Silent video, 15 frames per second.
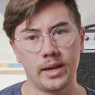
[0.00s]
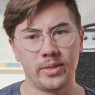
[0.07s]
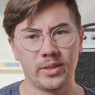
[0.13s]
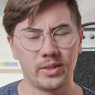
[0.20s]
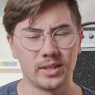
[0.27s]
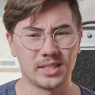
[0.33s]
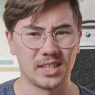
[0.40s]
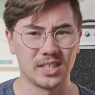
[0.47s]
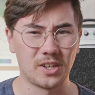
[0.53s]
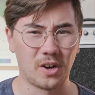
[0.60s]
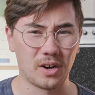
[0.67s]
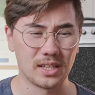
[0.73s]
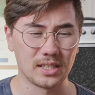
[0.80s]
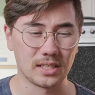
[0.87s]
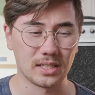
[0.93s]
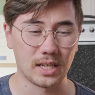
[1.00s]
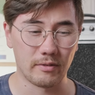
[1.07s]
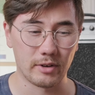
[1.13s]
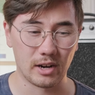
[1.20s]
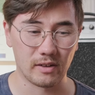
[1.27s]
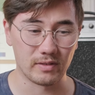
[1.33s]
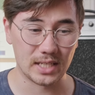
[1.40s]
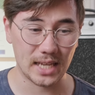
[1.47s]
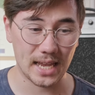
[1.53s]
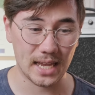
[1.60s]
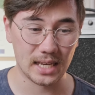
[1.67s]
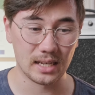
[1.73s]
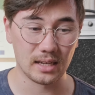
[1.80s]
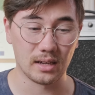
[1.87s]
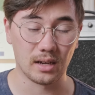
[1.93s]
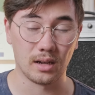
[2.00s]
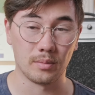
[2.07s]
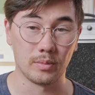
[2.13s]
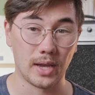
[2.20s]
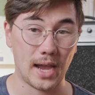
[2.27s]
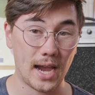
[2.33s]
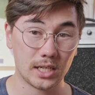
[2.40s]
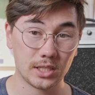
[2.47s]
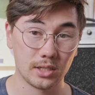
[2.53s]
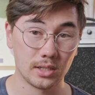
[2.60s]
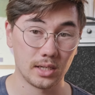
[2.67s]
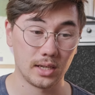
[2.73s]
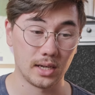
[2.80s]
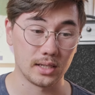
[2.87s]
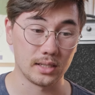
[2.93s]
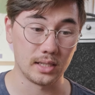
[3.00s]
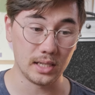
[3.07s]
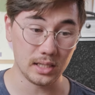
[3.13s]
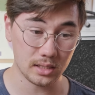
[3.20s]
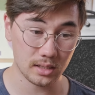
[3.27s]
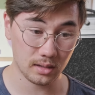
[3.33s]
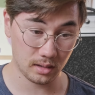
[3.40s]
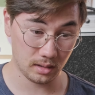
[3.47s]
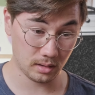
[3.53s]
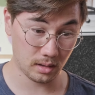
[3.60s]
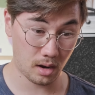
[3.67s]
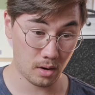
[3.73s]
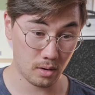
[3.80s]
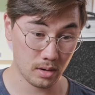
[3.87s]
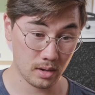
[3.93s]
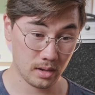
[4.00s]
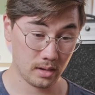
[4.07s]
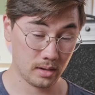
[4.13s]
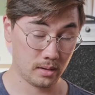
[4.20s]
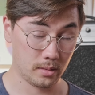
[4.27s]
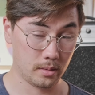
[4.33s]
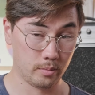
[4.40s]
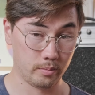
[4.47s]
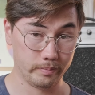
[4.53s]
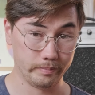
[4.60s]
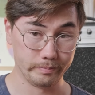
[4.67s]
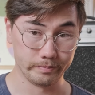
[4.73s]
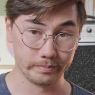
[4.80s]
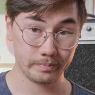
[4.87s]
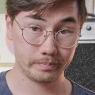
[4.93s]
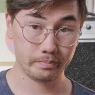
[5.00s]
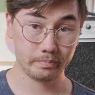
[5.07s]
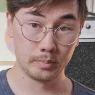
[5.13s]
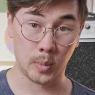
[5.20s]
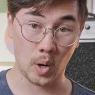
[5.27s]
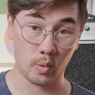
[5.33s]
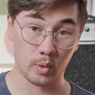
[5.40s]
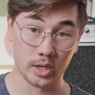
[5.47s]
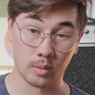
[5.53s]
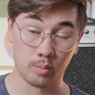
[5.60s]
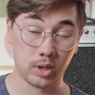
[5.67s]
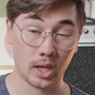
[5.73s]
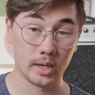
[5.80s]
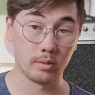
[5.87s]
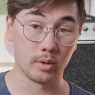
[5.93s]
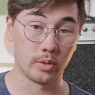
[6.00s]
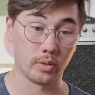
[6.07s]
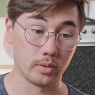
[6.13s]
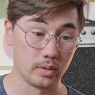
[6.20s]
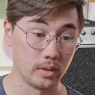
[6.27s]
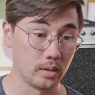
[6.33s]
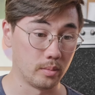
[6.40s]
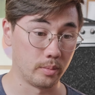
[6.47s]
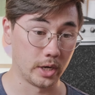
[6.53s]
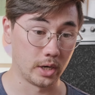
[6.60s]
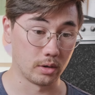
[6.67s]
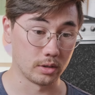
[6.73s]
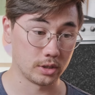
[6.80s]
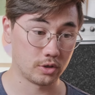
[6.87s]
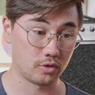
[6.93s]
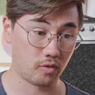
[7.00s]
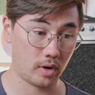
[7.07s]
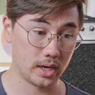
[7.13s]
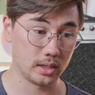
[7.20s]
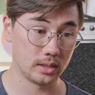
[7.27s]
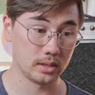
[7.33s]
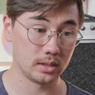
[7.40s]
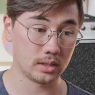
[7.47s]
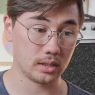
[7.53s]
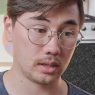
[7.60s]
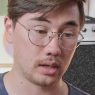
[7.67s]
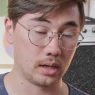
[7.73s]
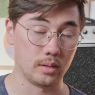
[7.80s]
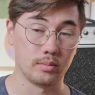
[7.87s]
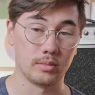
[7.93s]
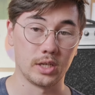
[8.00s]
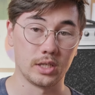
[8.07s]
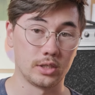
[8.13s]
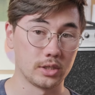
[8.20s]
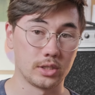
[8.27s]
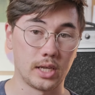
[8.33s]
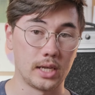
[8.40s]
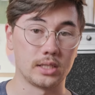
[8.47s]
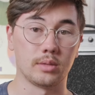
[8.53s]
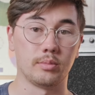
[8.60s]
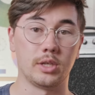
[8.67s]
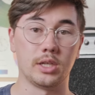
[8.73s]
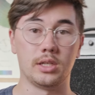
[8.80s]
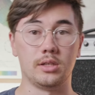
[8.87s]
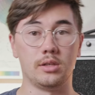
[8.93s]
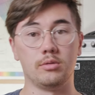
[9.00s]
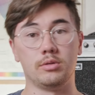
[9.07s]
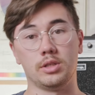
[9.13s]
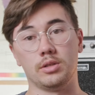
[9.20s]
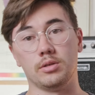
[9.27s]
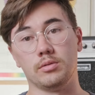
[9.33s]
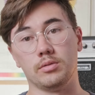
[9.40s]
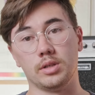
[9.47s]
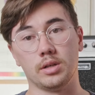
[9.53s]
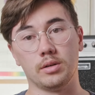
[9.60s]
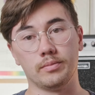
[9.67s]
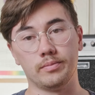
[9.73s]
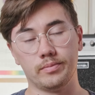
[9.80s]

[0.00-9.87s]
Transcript: I think this guitar gets a 7 out of 10. The action can get decently low, but when you're playing with the bigger strings, it just takes some getting used to, you know?